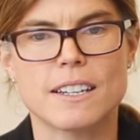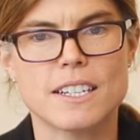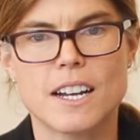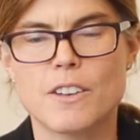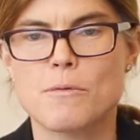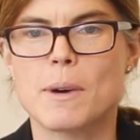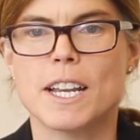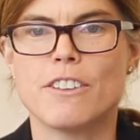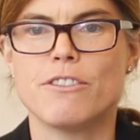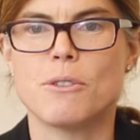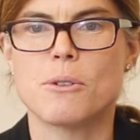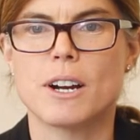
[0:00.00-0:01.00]
a ton of
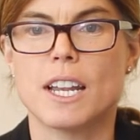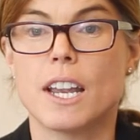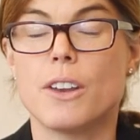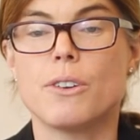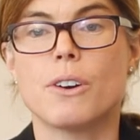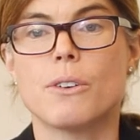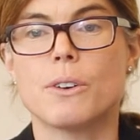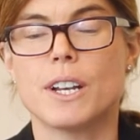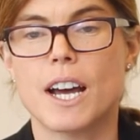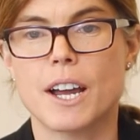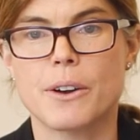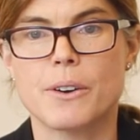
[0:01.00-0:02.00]
money for it, and you go
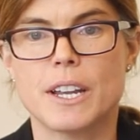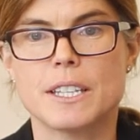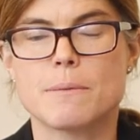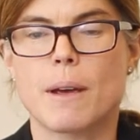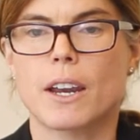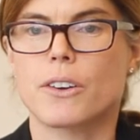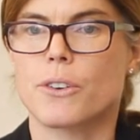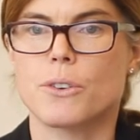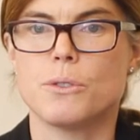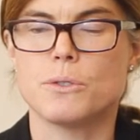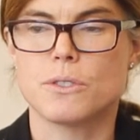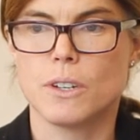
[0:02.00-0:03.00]
and hire an inspector
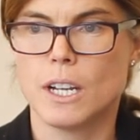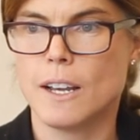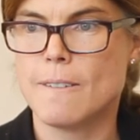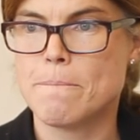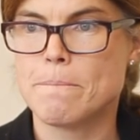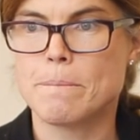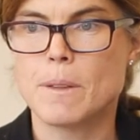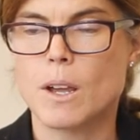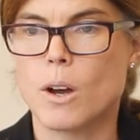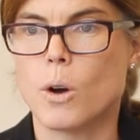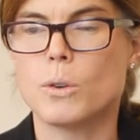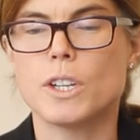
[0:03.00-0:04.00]
whose
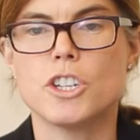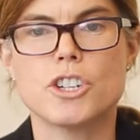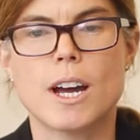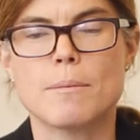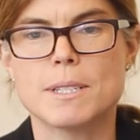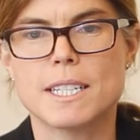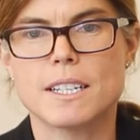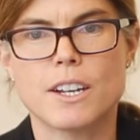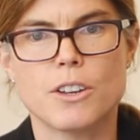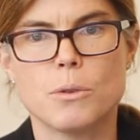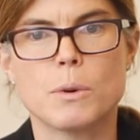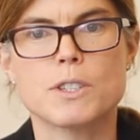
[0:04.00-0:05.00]
only job is to
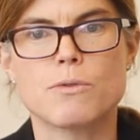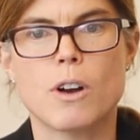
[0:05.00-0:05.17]
tell you what's